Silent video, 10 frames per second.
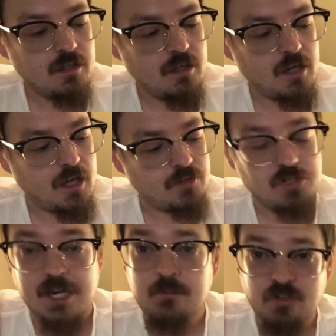uh,
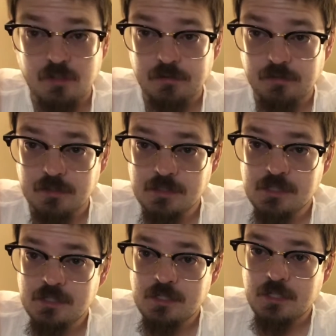James Arthur.
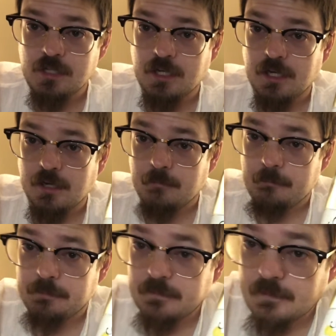Um,
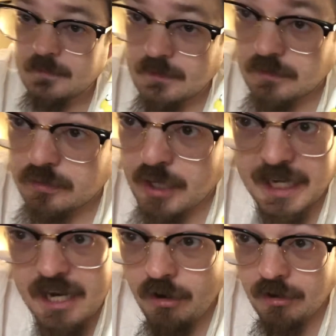
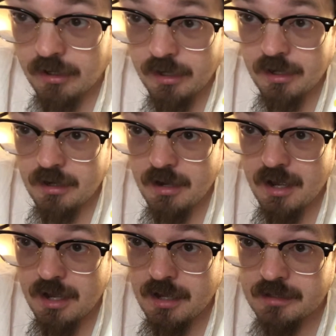they are
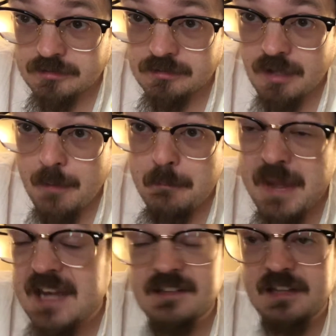
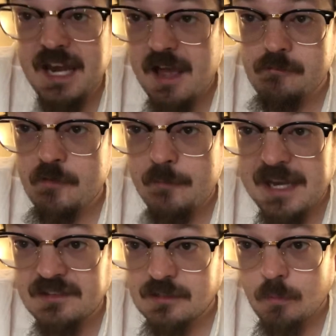amazing. They have
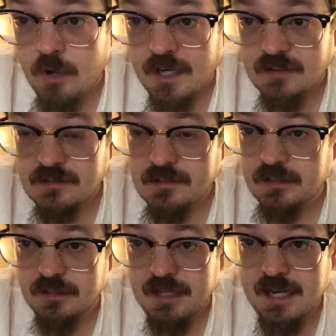amazing wines. They,
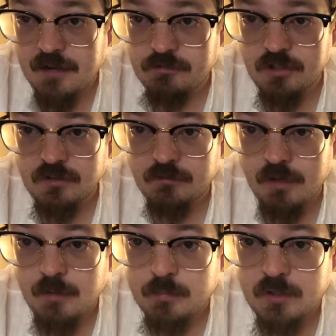they have just a,
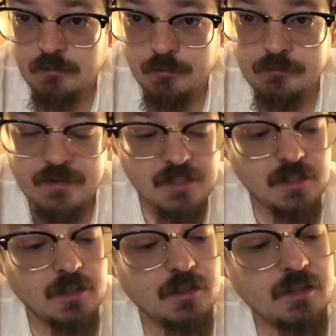a beautiful
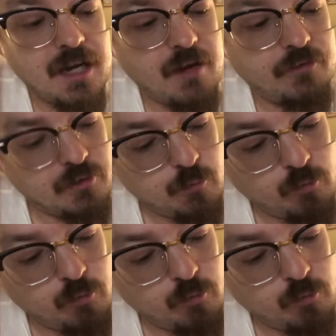vineyard. They have some